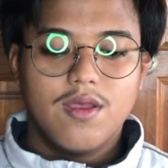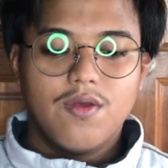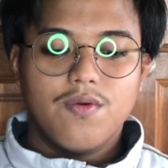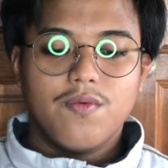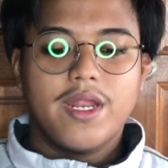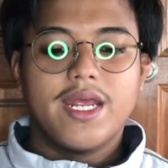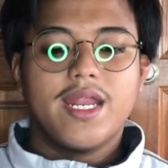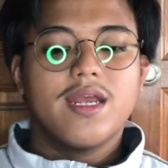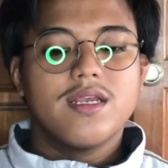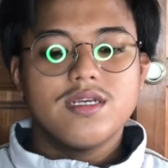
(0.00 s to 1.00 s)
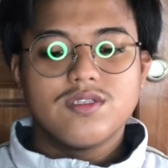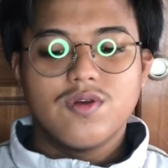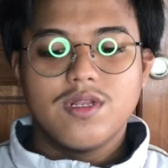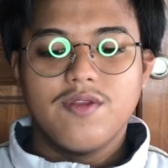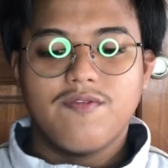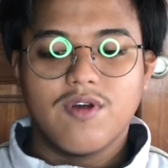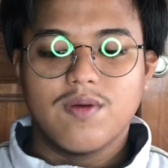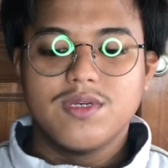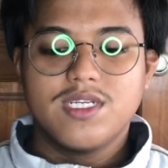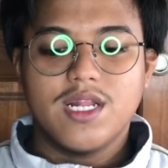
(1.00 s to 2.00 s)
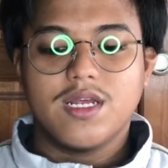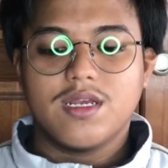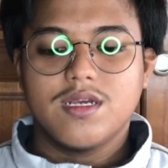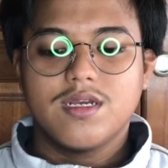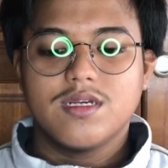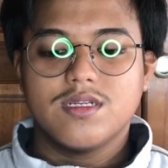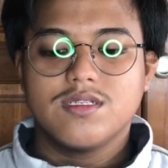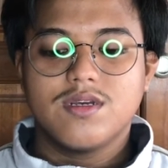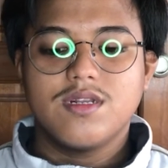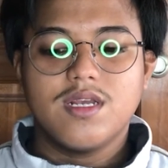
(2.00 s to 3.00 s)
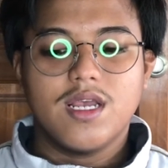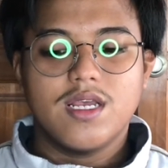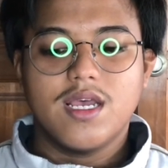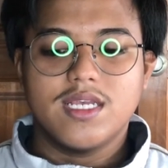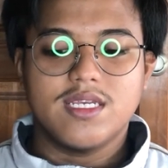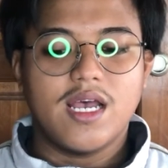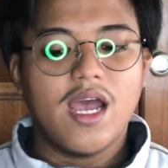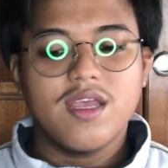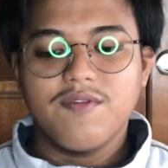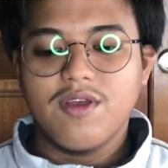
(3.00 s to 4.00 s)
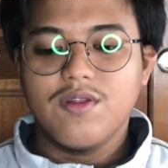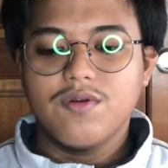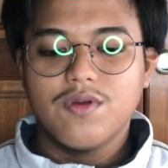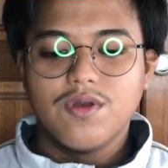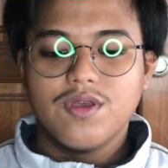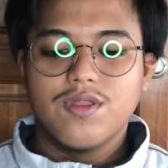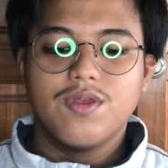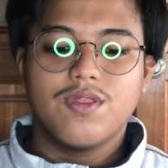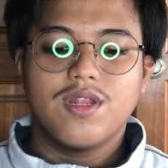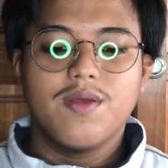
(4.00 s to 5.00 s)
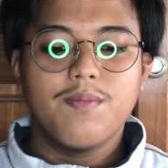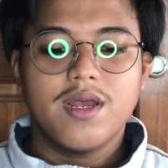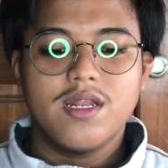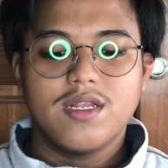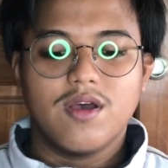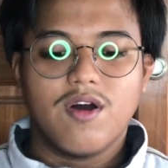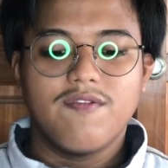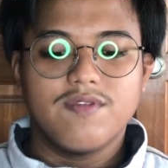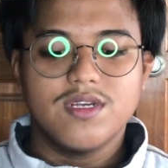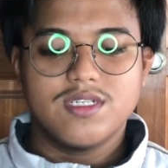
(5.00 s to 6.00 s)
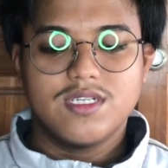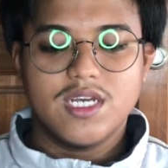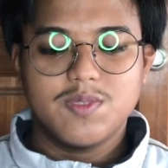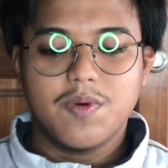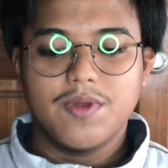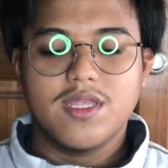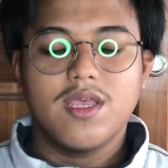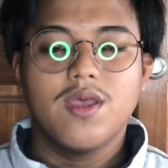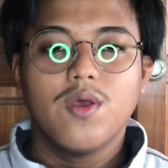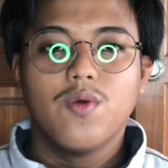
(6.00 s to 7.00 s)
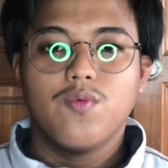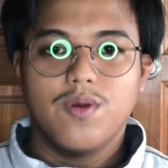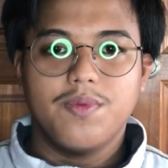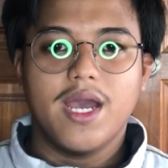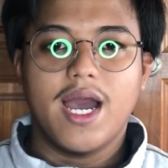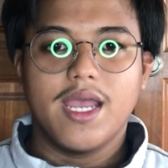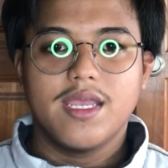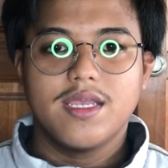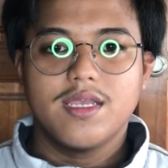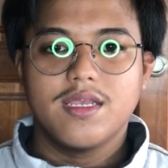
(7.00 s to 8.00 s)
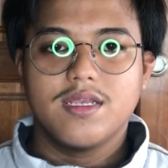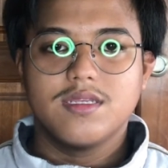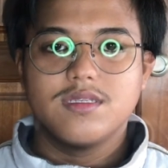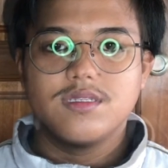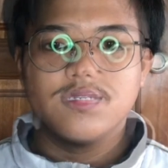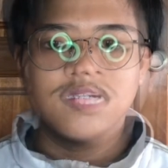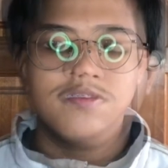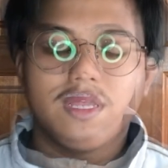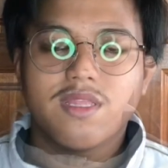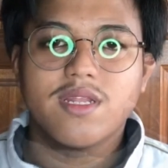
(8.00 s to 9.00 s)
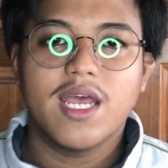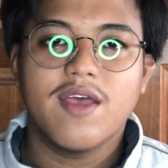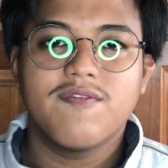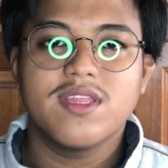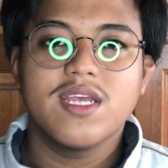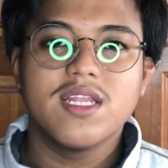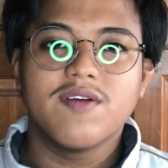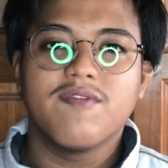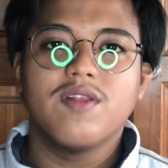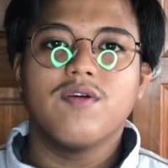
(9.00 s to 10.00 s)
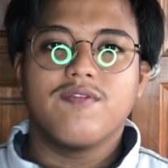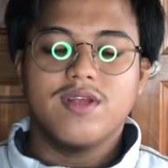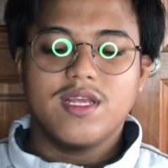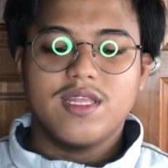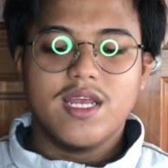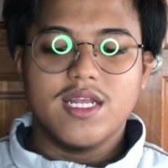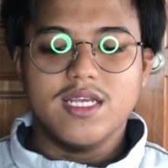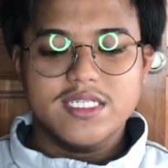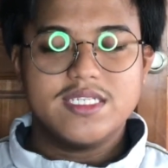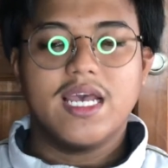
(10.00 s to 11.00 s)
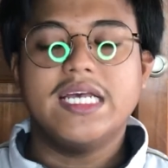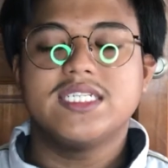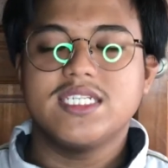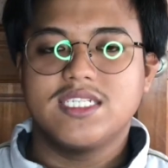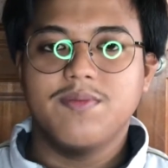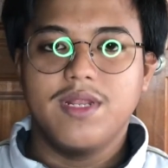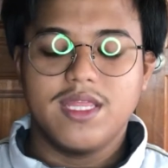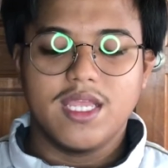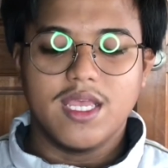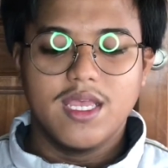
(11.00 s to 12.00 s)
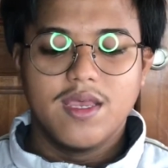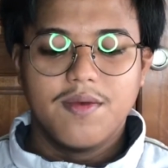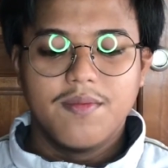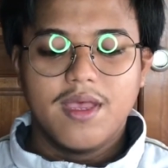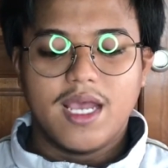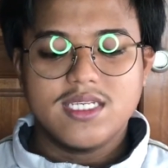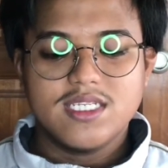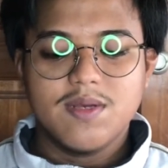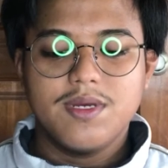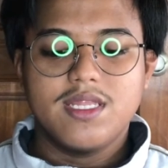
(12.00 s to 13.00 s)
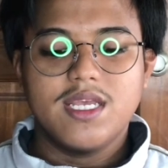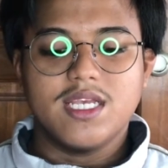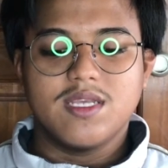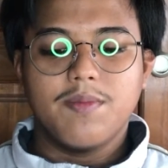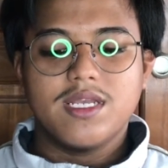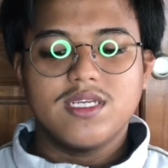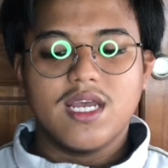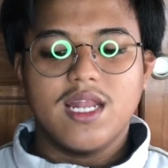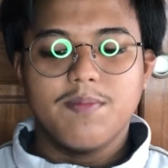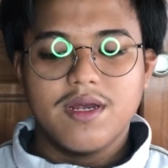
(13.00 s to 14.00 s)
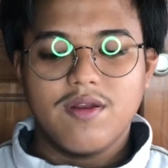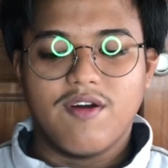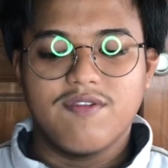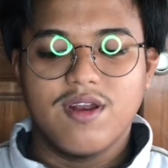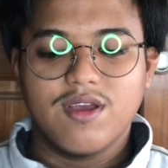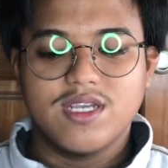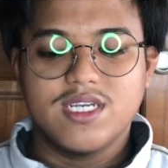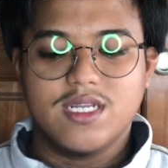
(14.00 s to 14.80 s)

When an area is zoned for commercial area, the surrounding area has a higher value due to the demand of the such property will be high. The last factor that affecting the value of the retail is accessibility. Accessibility is a major element of the location.